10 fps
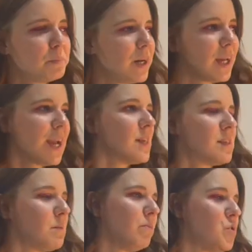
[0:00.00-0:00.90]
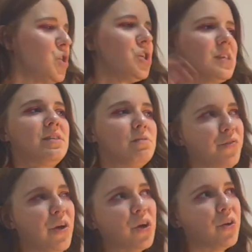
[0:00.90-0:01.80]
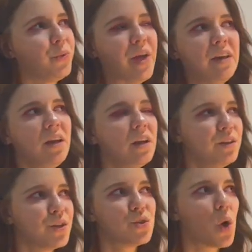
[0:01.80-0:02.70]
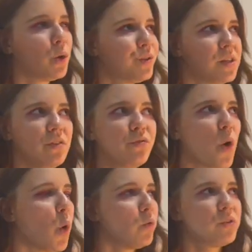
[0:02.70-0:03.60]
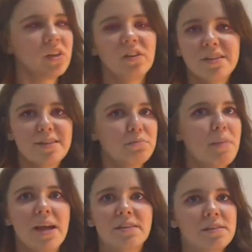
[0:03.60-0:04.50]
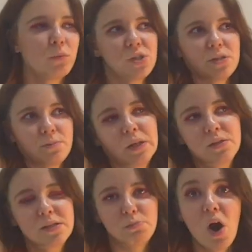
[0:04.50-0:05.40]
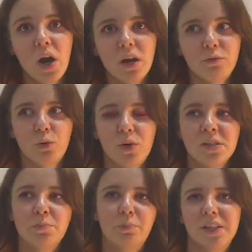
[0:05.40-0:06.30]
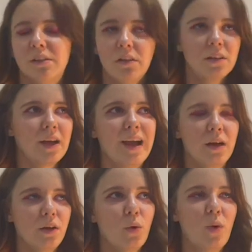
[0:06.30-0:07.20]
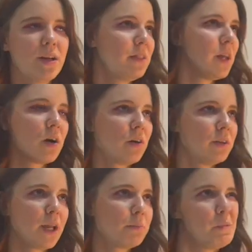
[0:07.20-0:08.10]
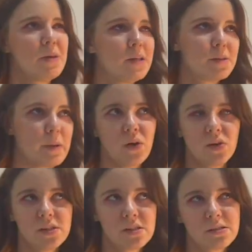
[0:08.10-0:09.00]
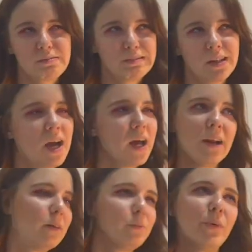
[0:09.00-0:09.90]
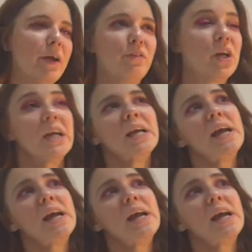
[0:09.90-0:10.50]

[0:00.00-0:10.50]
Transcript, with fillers: But I guess she just figured they need an adult involved in this mess, which is smart, of course, but I don't know, why didn't they call like Mimi's parents? whatever.